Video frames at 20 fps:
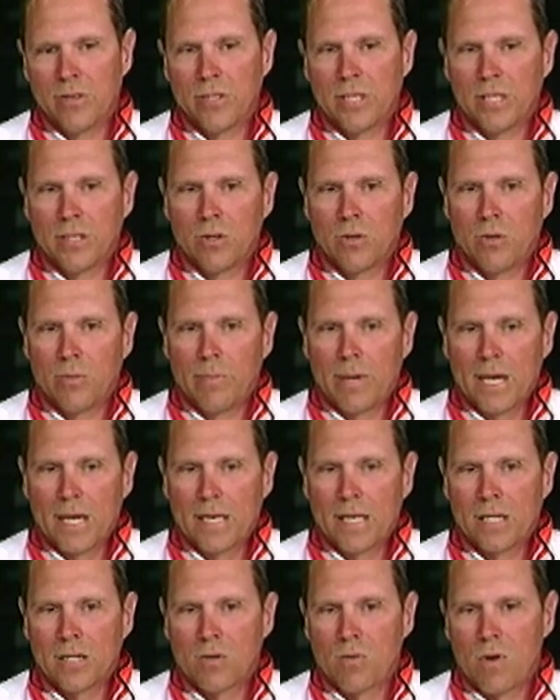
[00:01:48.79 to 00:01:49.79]
than going
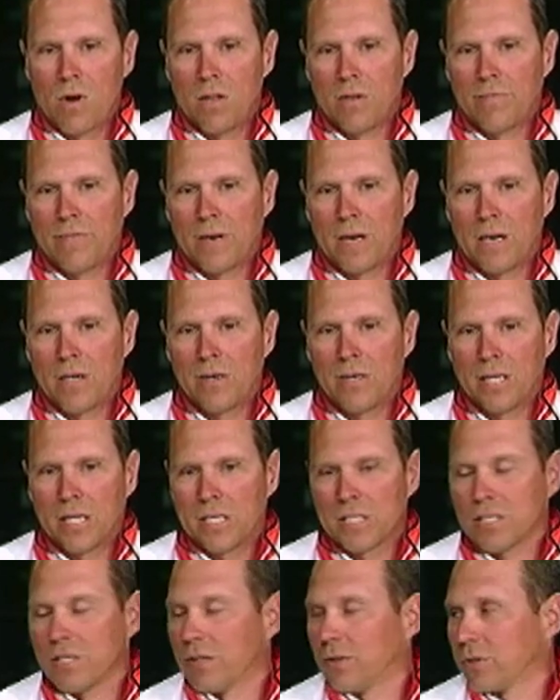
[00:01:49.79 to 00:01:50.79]
back in a qualifier
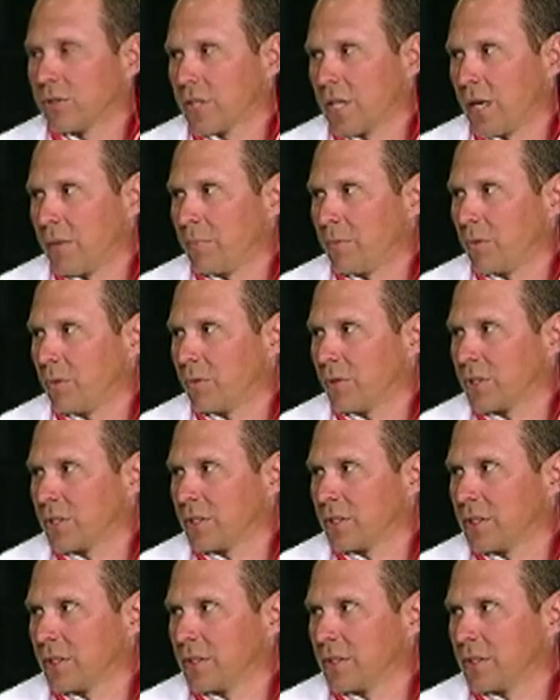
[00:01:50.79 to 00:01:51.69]
against those type of horses.